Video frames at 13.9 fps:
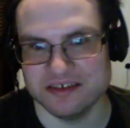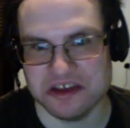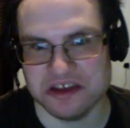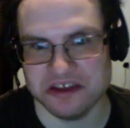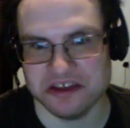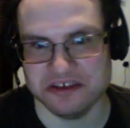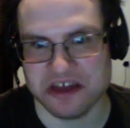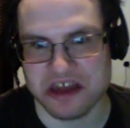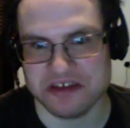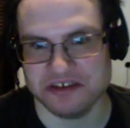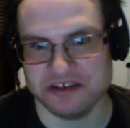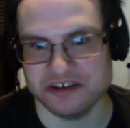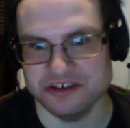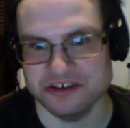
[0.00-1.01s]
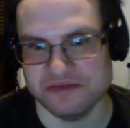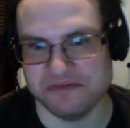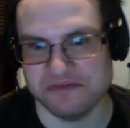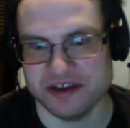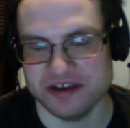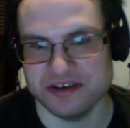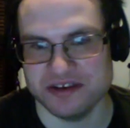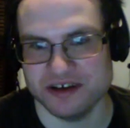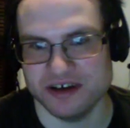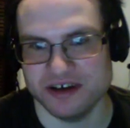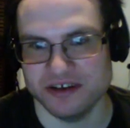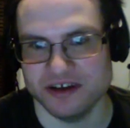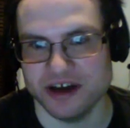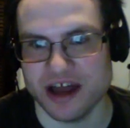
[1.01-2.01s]
It couldn't have been a
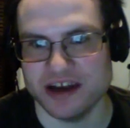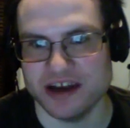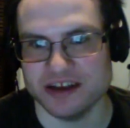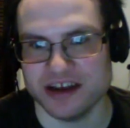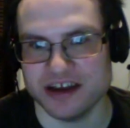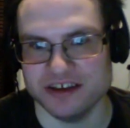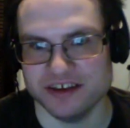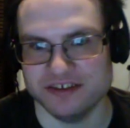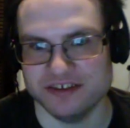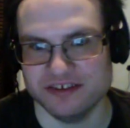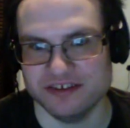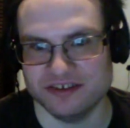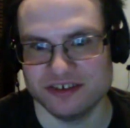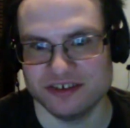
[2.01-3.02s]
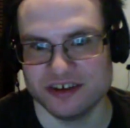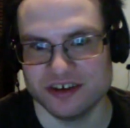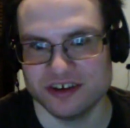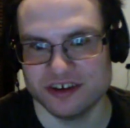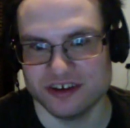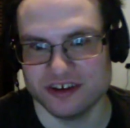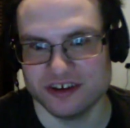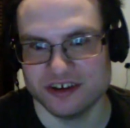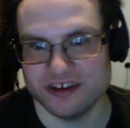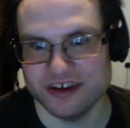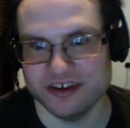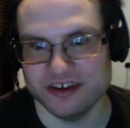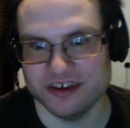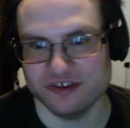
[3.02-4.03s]
lot. And again, it's
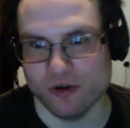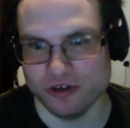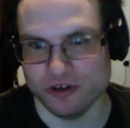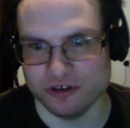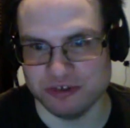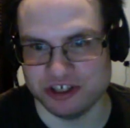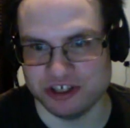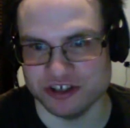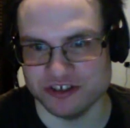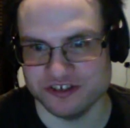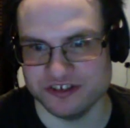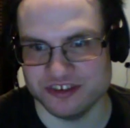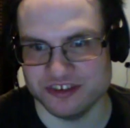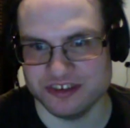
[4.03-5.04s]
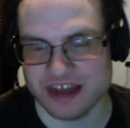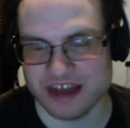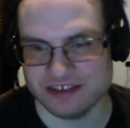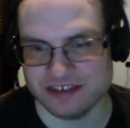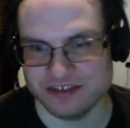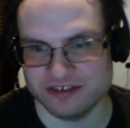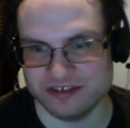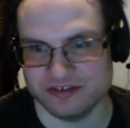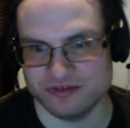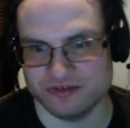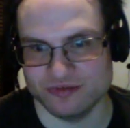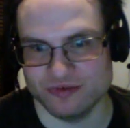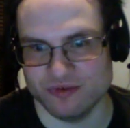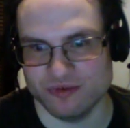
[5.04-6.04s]
only because that's
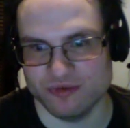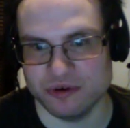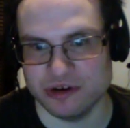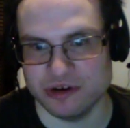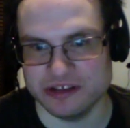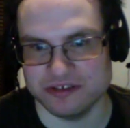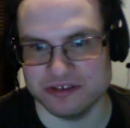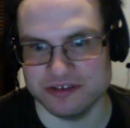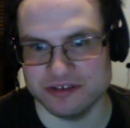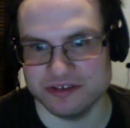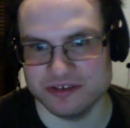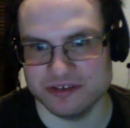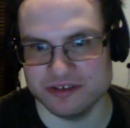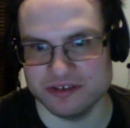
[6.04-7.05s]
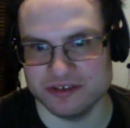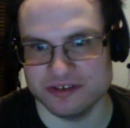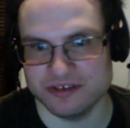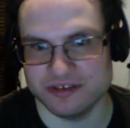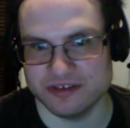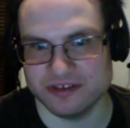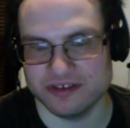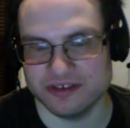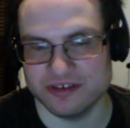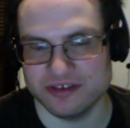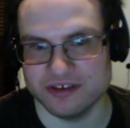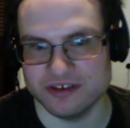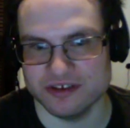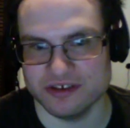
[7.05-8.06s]
what
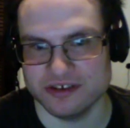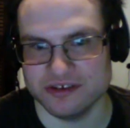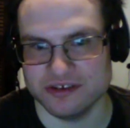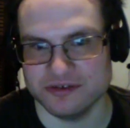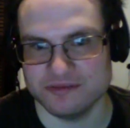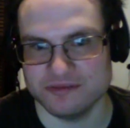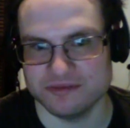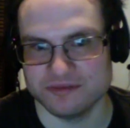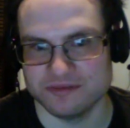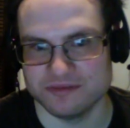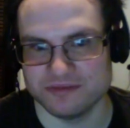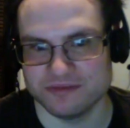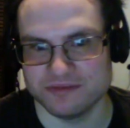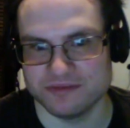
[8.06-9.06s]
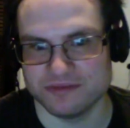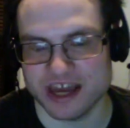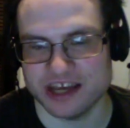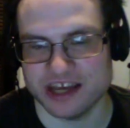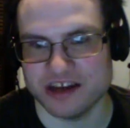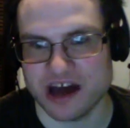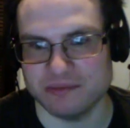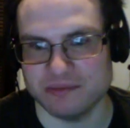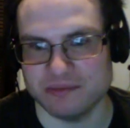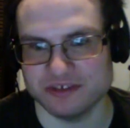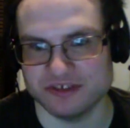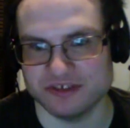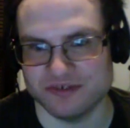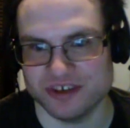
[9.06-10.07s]
the
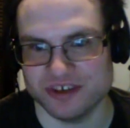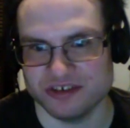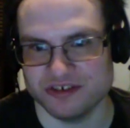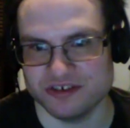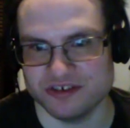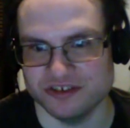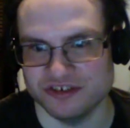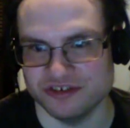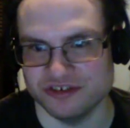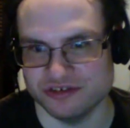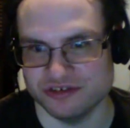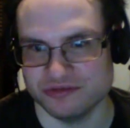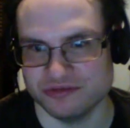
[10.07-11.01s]
economics of it could do.